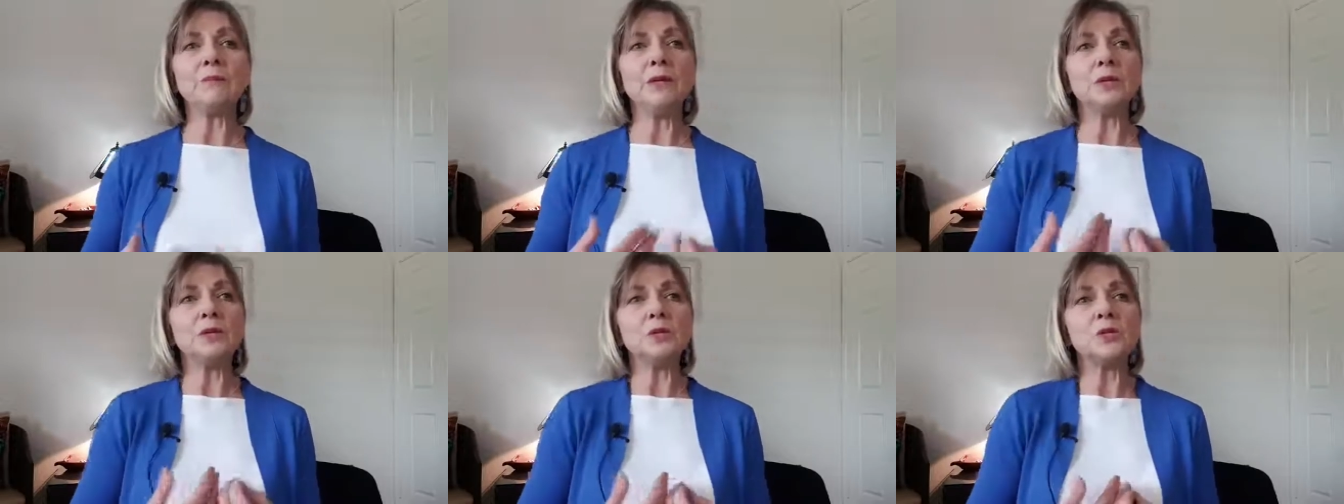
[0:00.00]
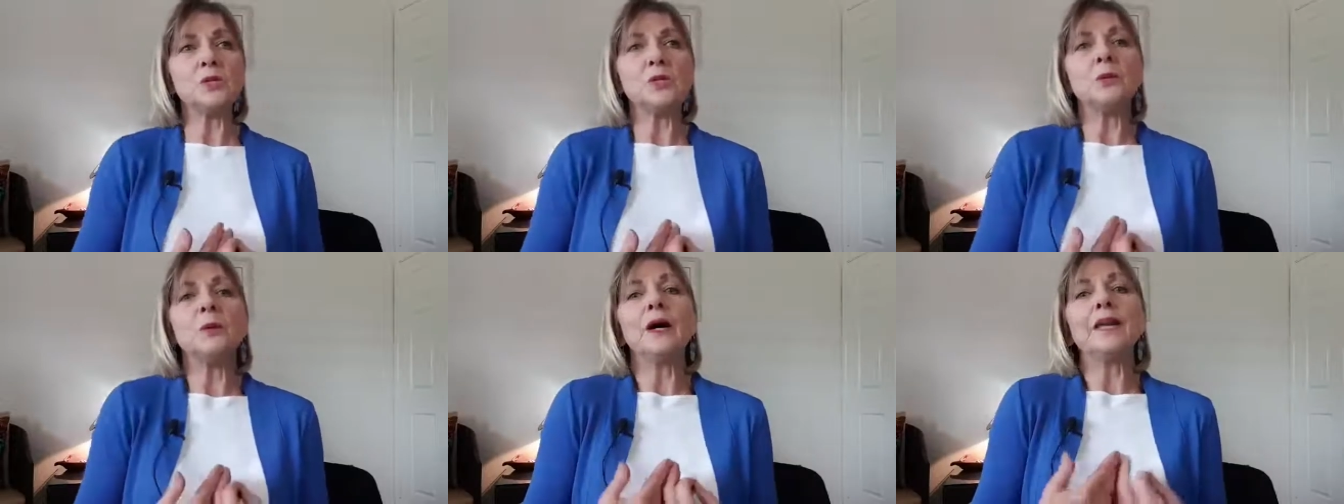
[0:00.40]
because
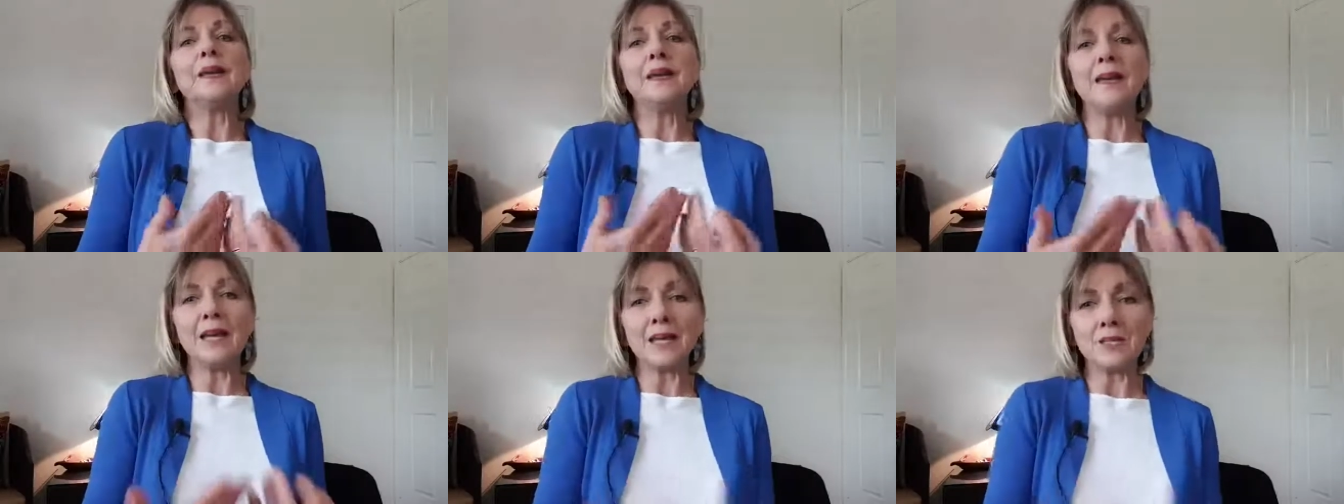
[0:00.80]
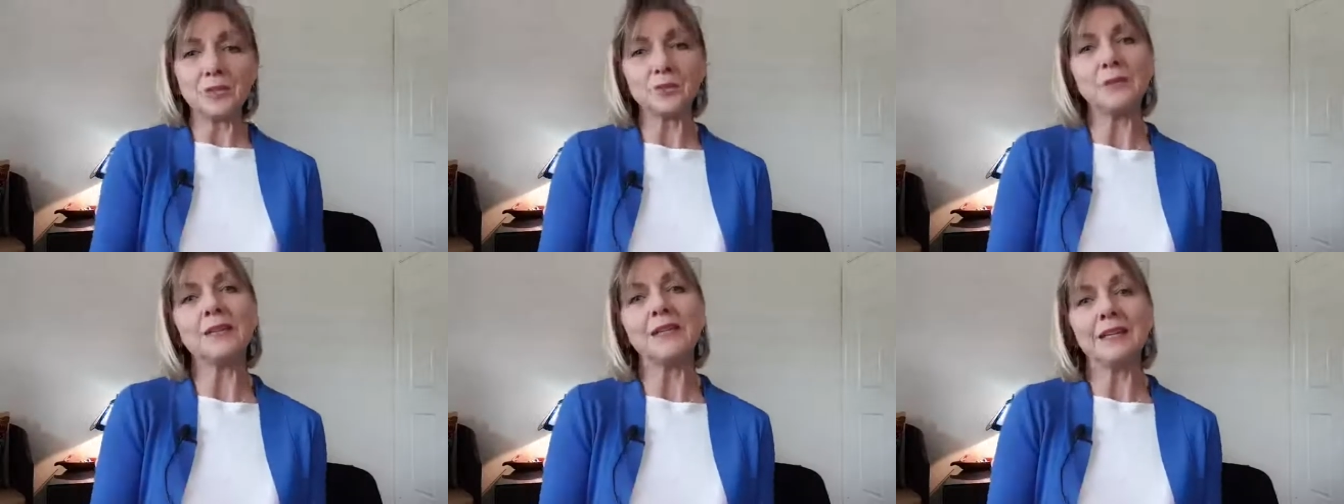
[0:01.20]
you are
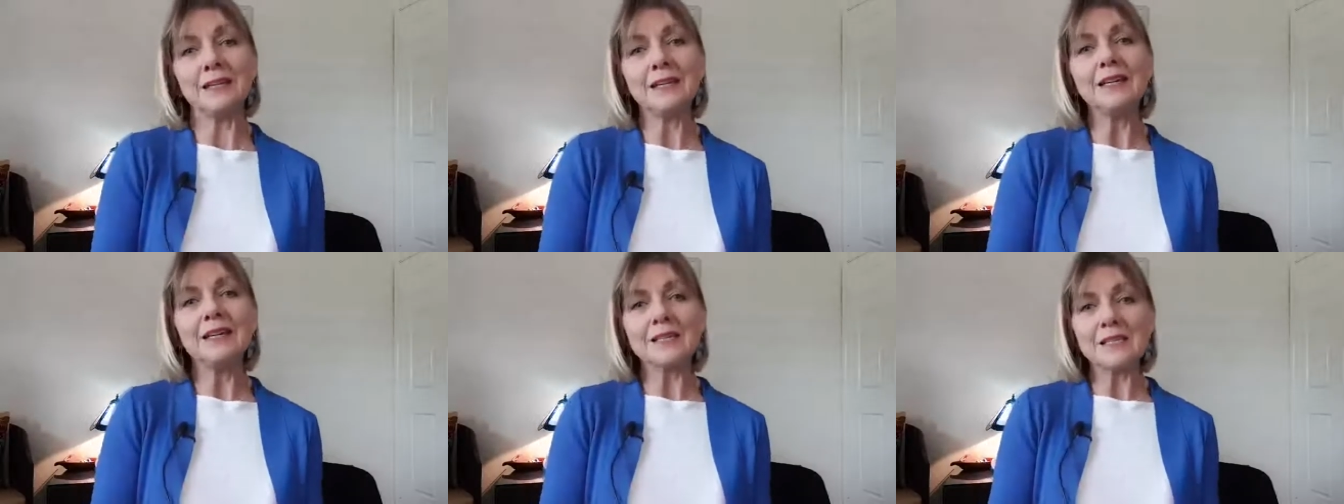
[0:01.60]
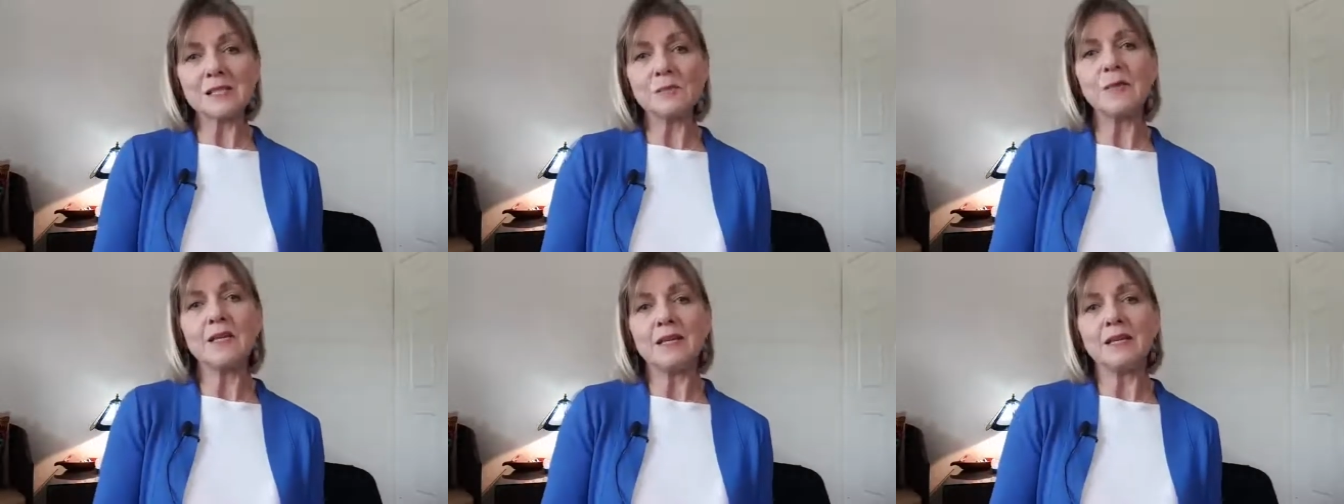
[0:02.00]
naturally
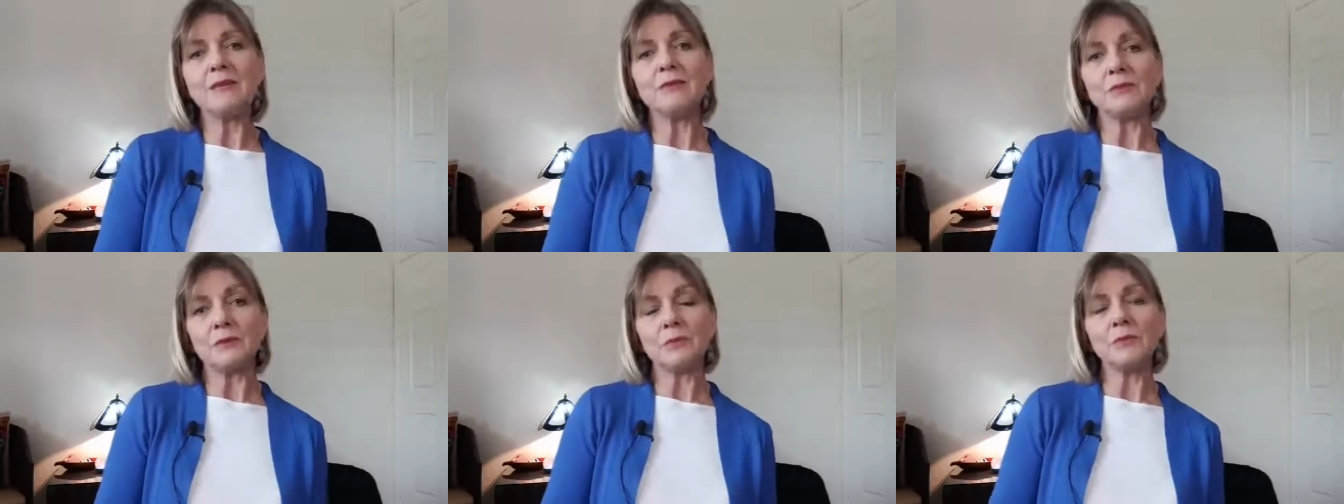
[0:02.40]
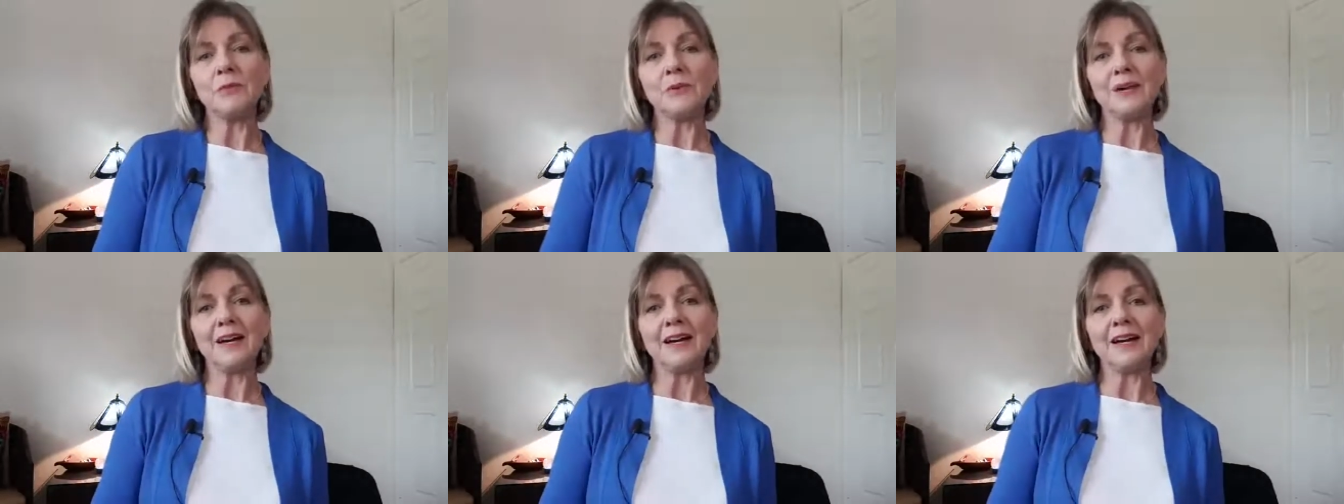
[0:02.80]
speaking from
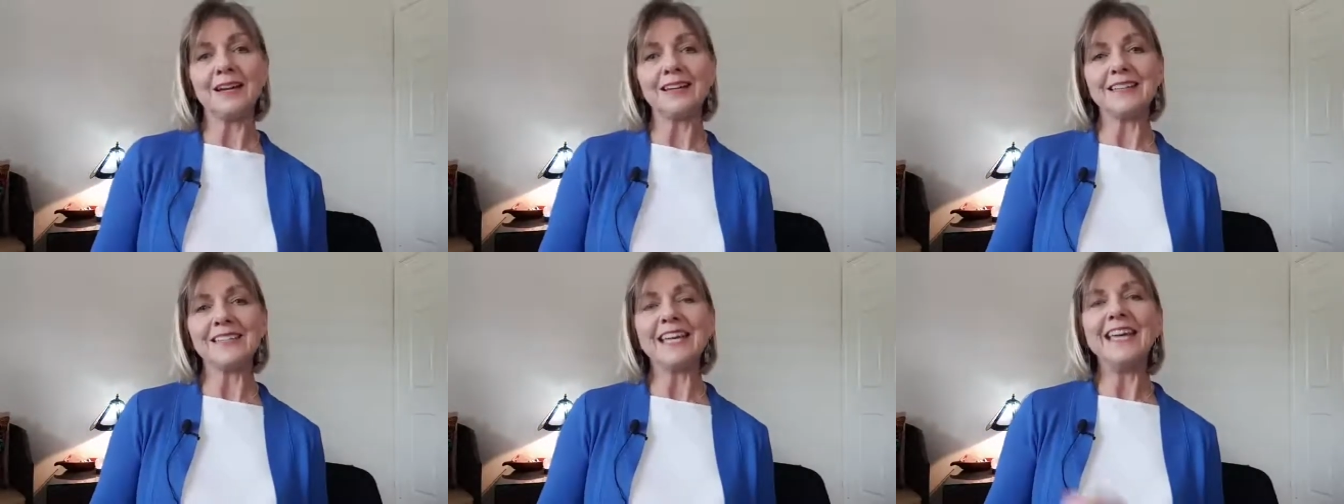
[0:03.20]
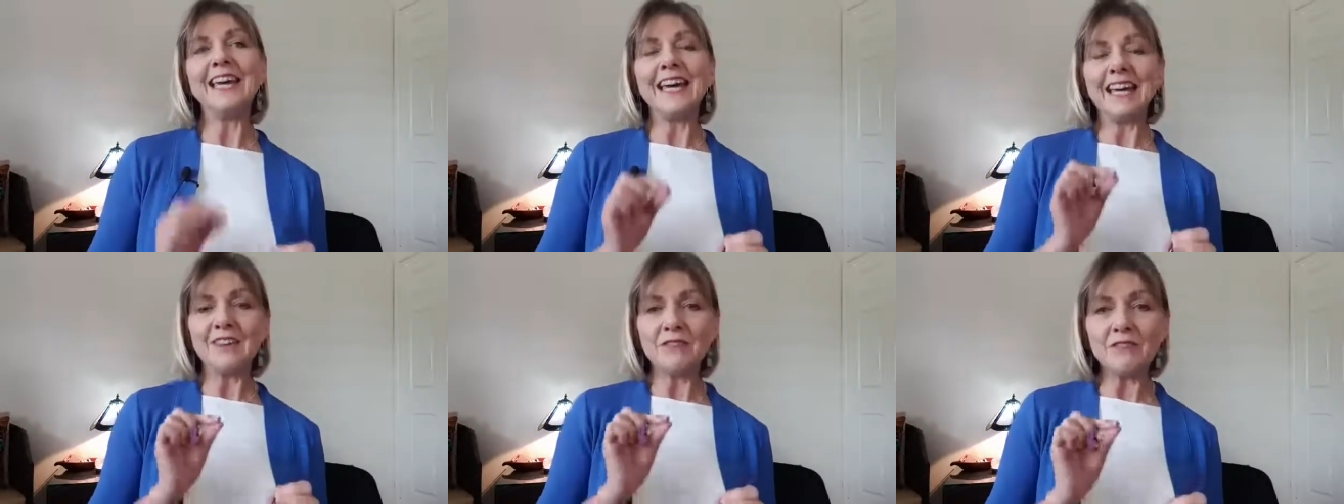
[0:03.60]
your heart
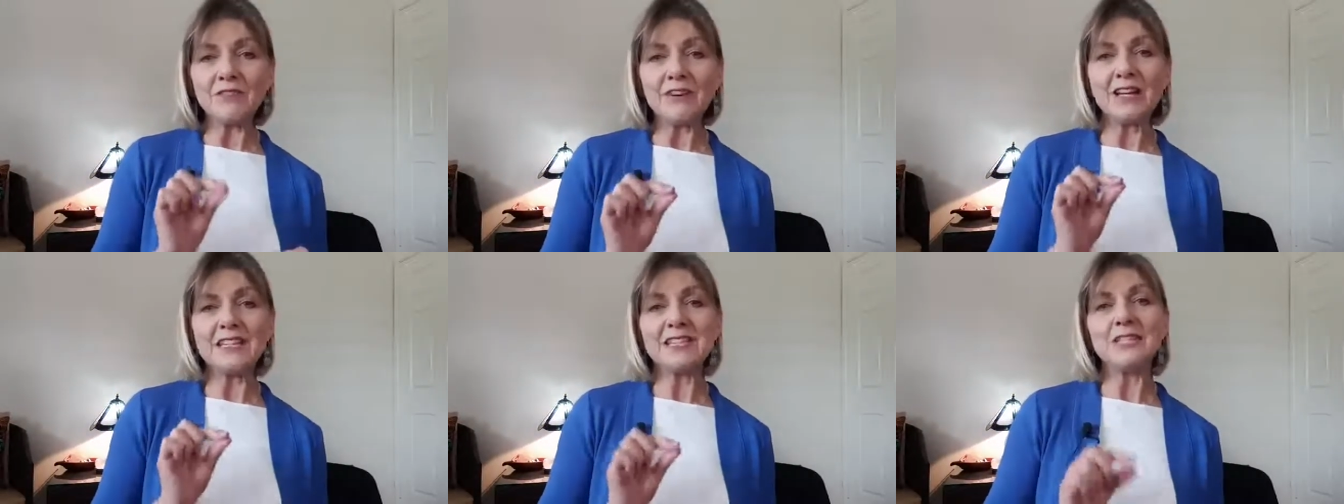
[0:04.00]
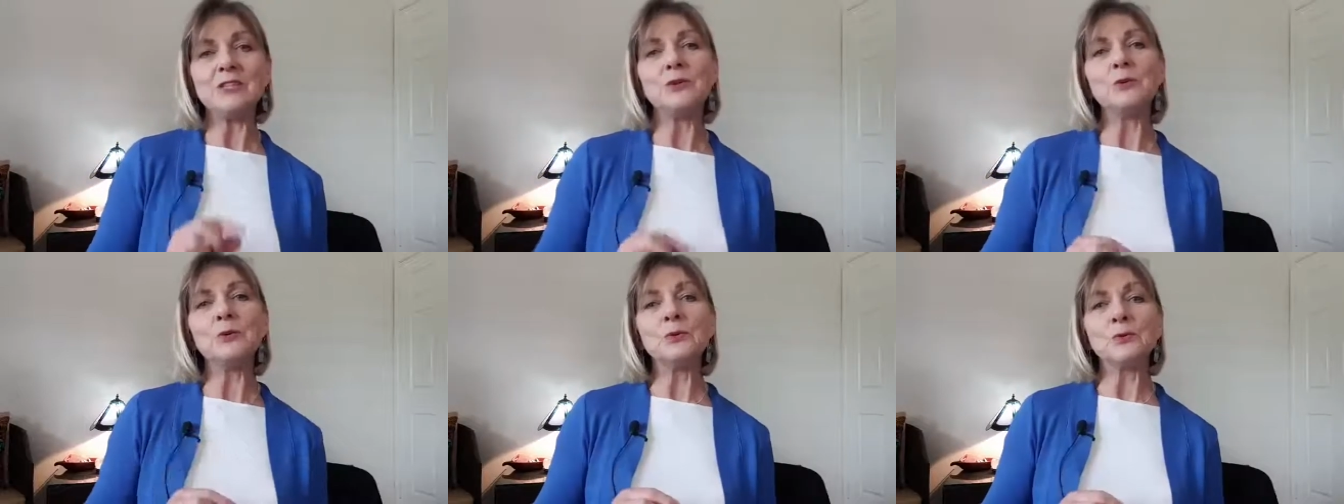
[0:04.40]
and finding
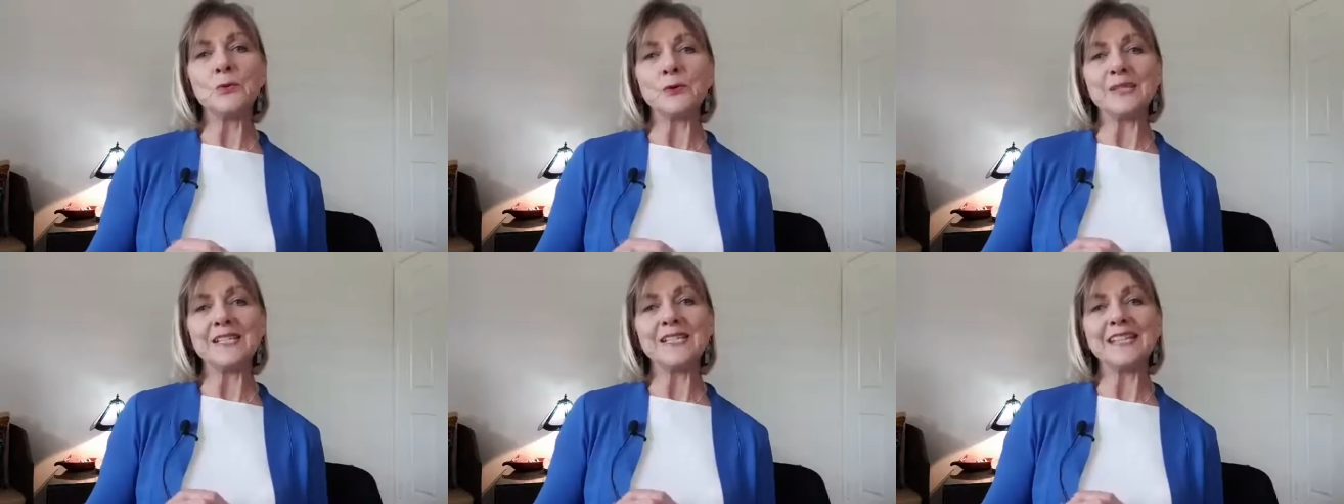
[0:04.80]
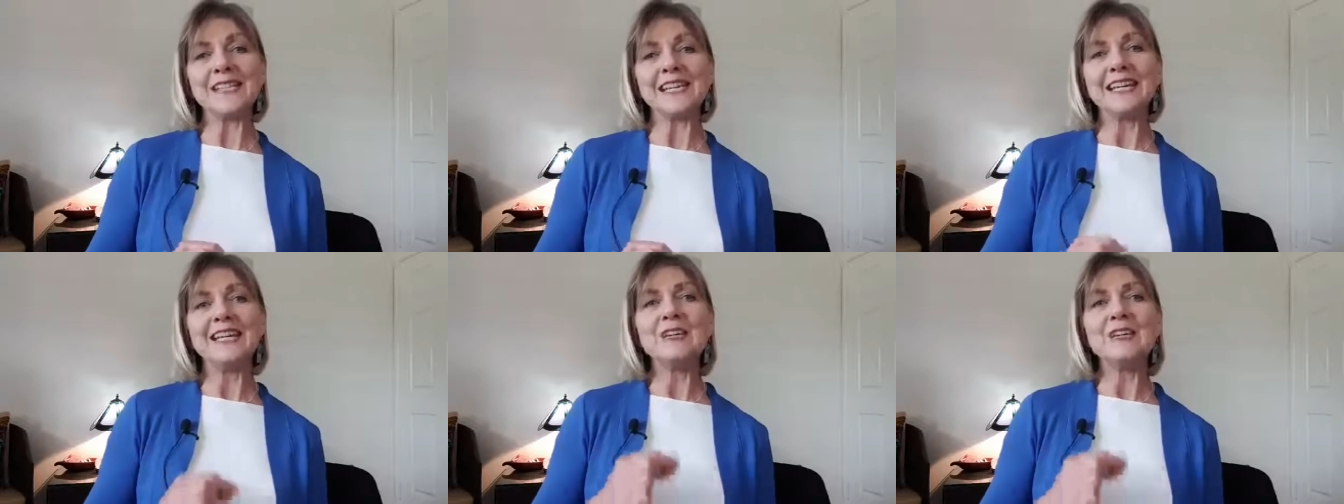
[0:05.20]
your voice,